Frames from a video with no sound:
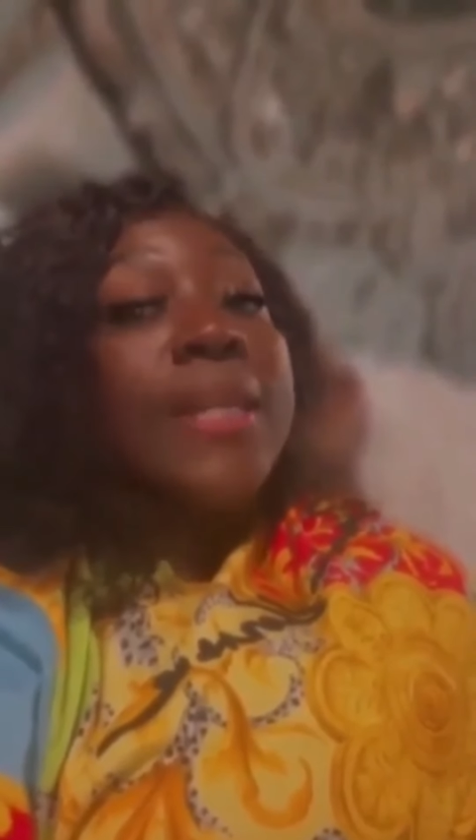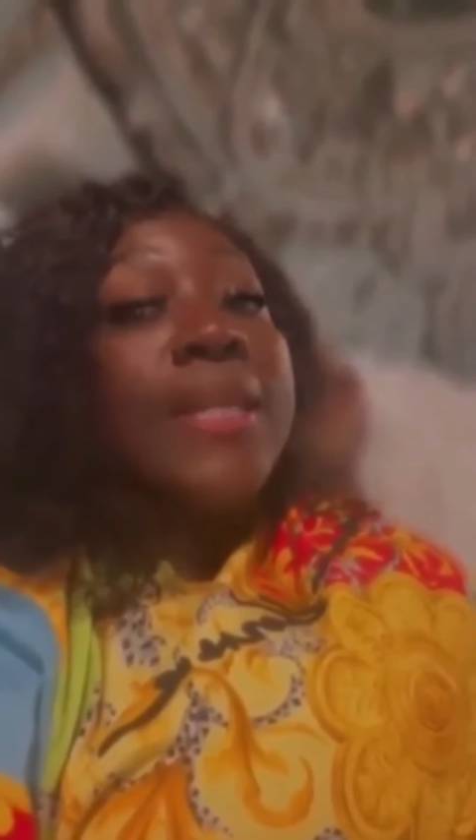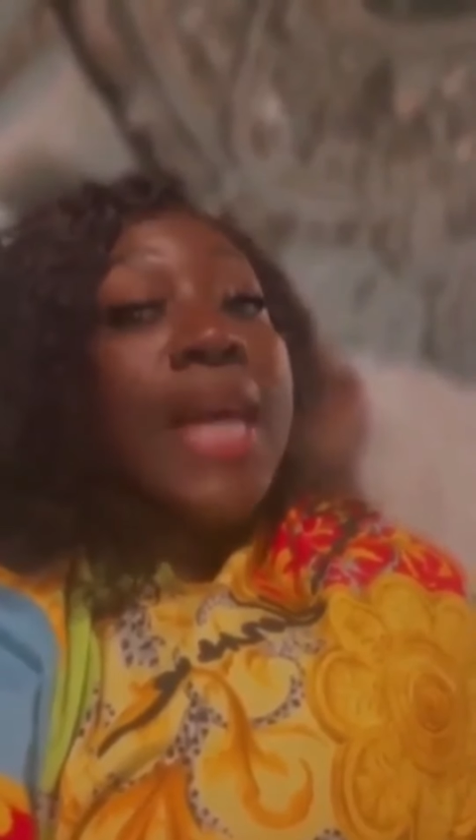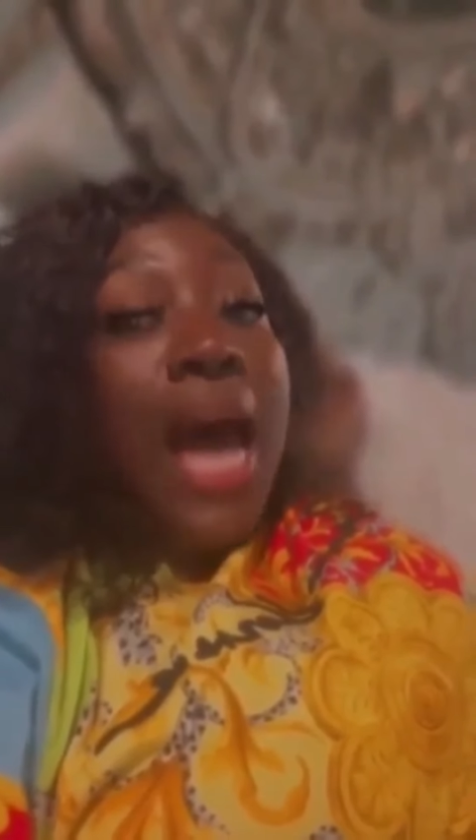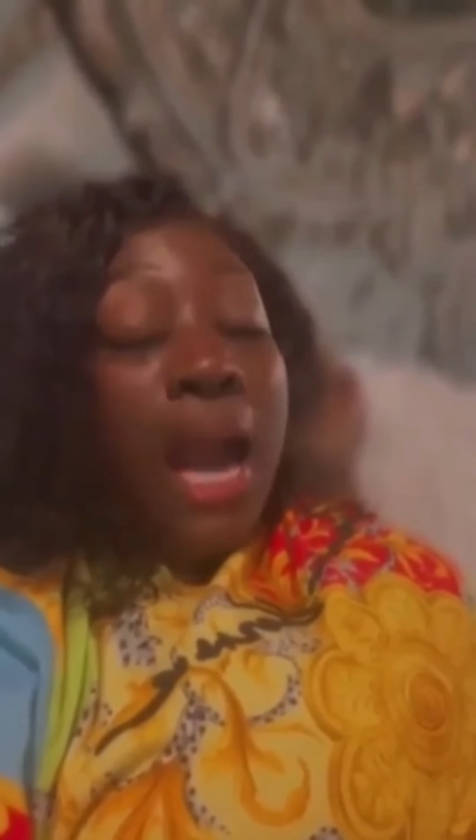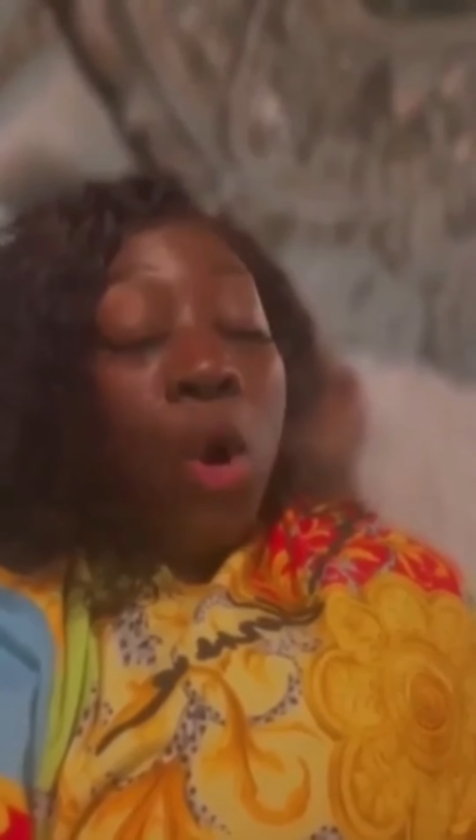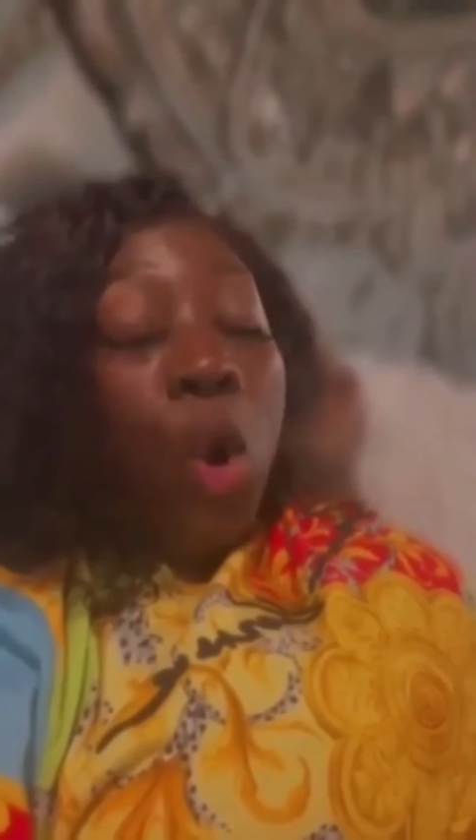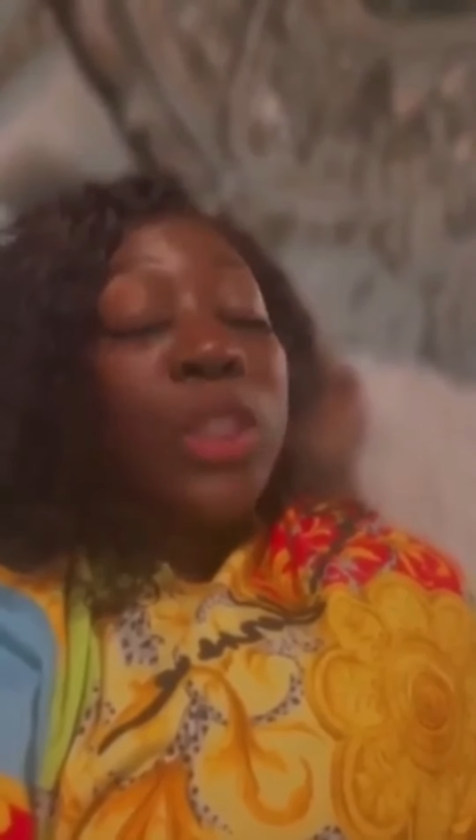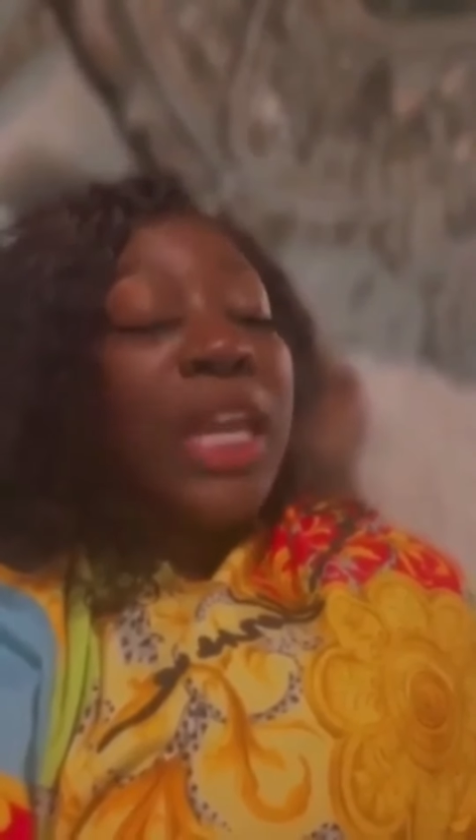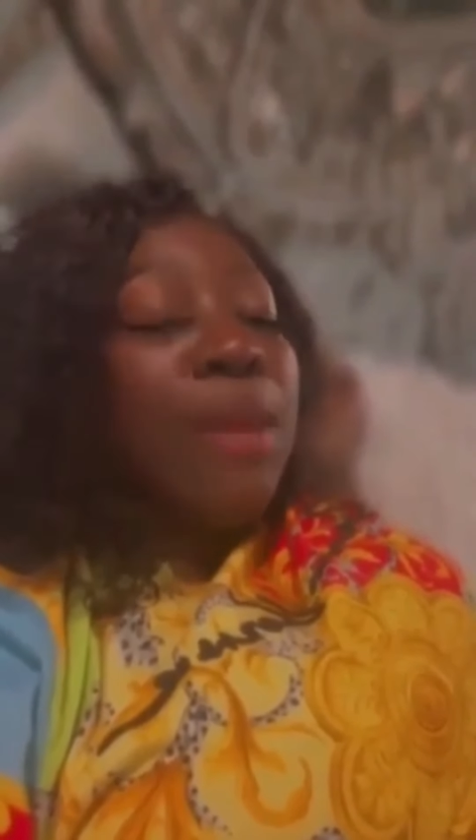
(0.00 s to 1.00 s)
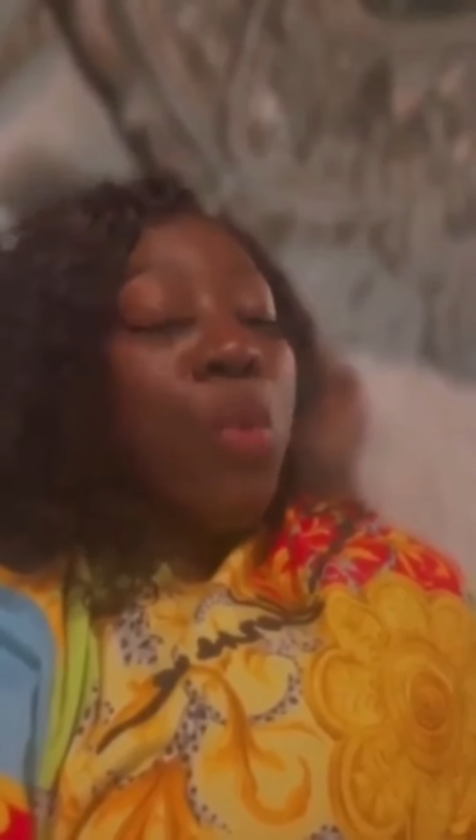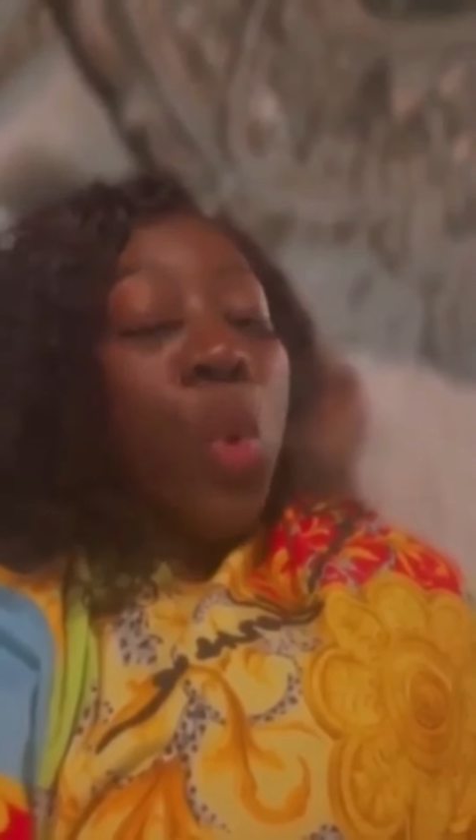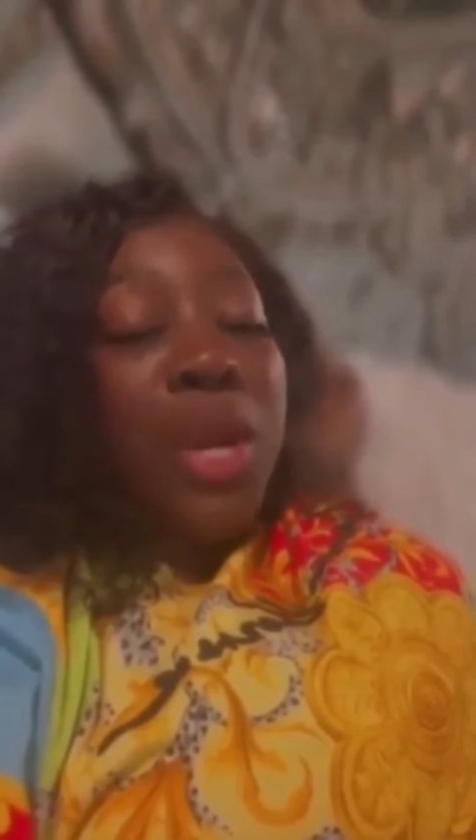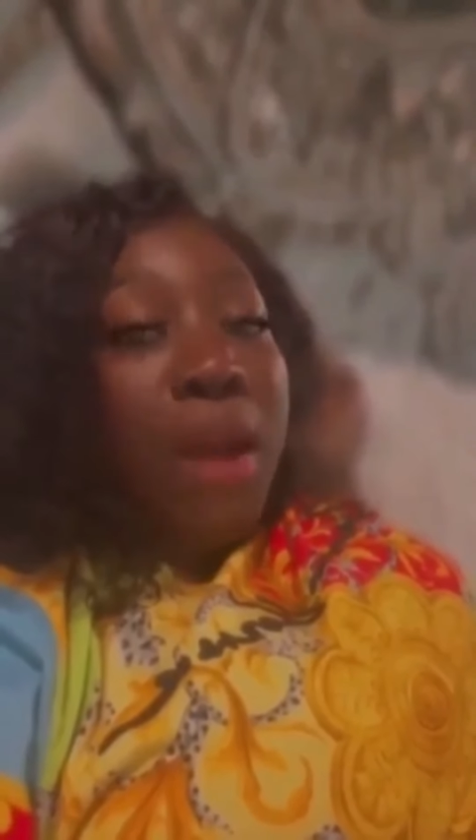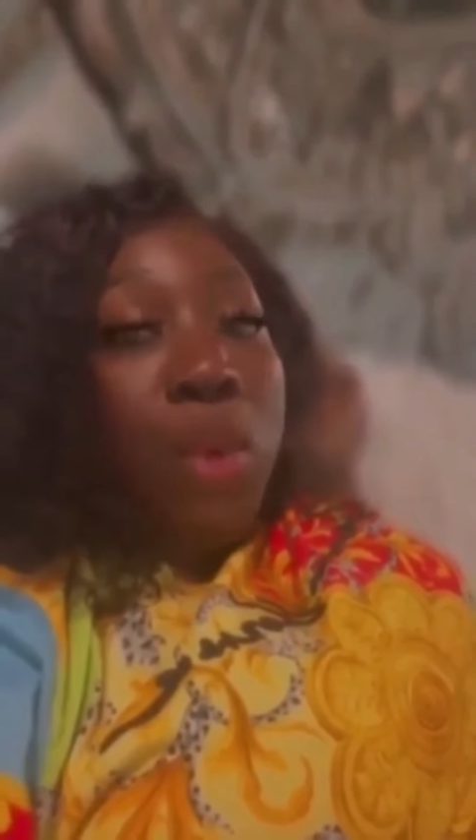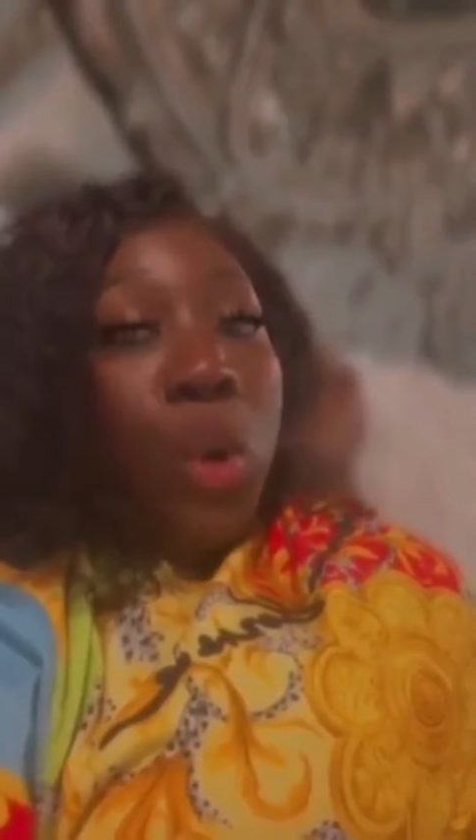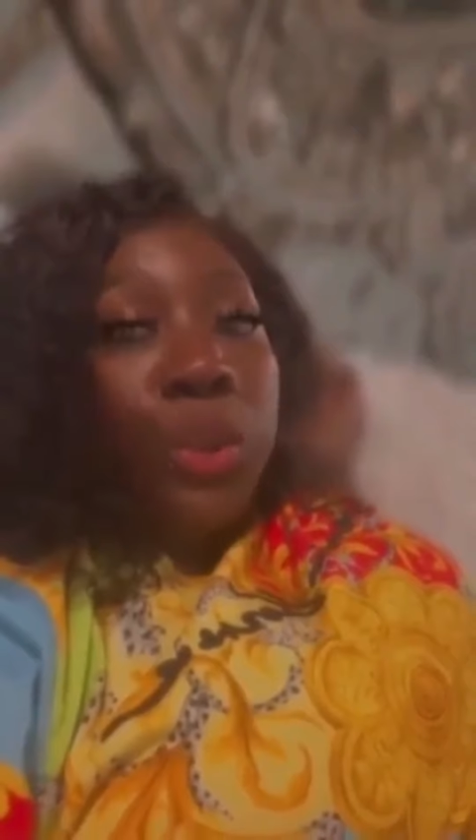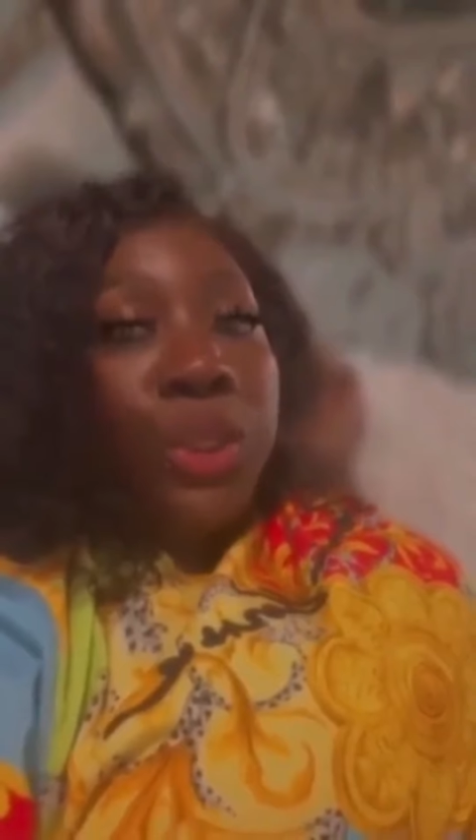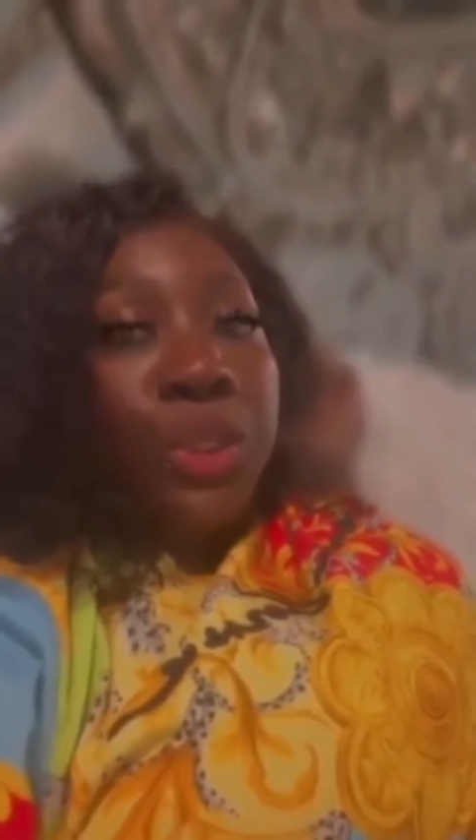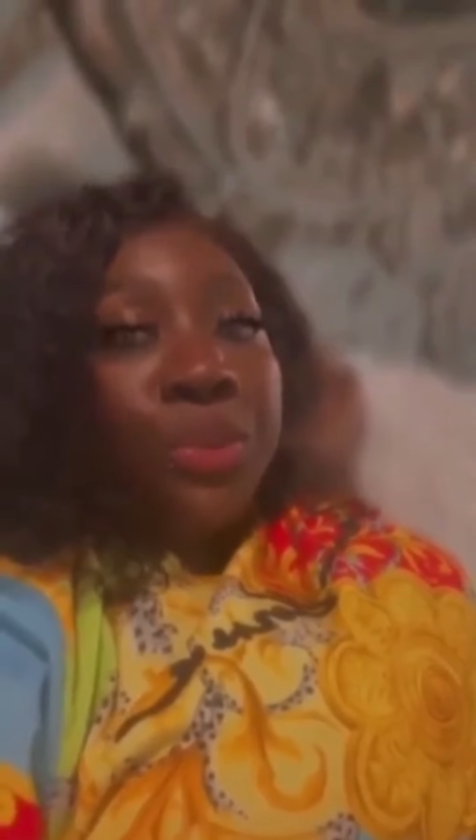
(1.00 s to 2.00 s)
can talk out of them own
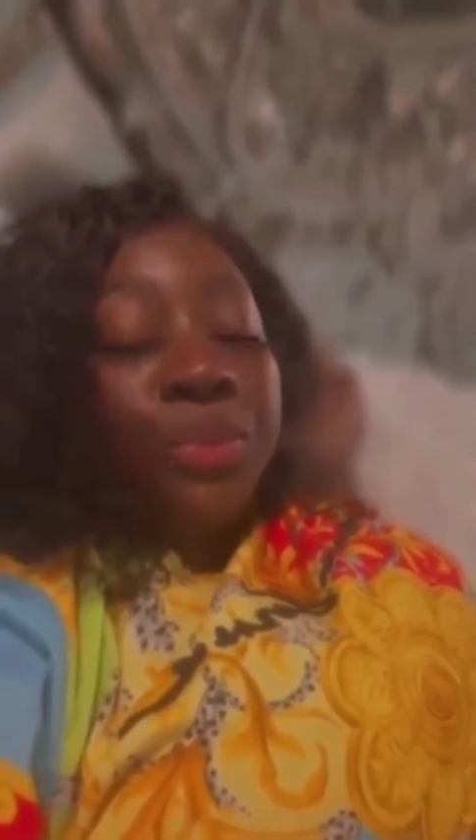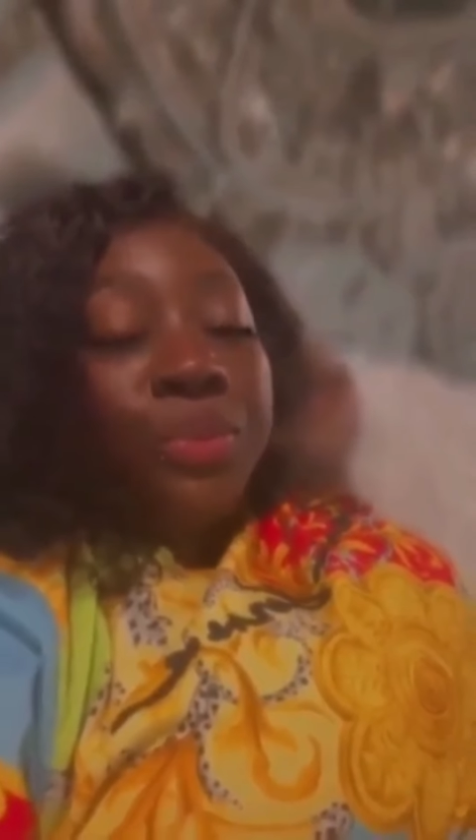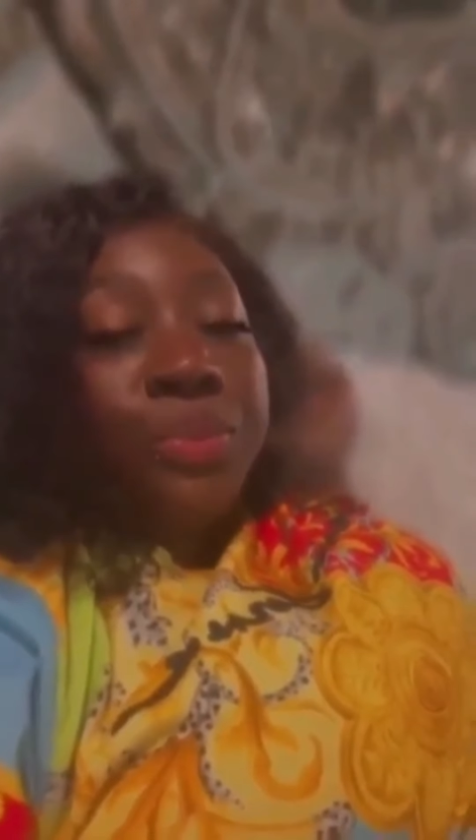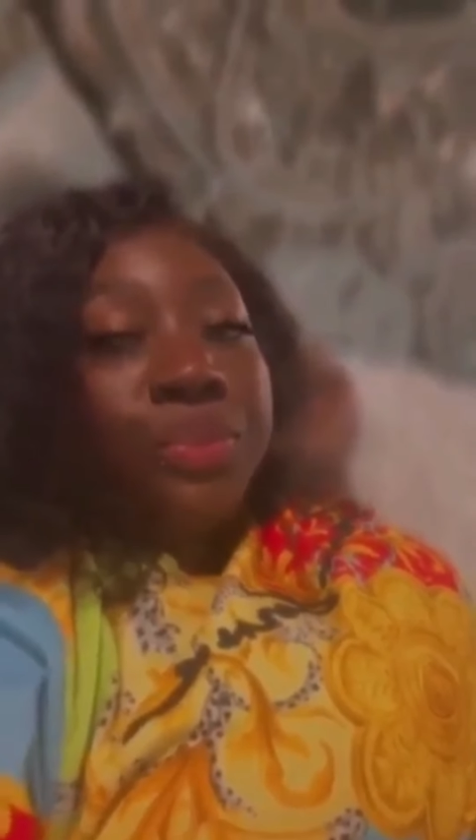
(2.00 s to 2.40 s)
mouths.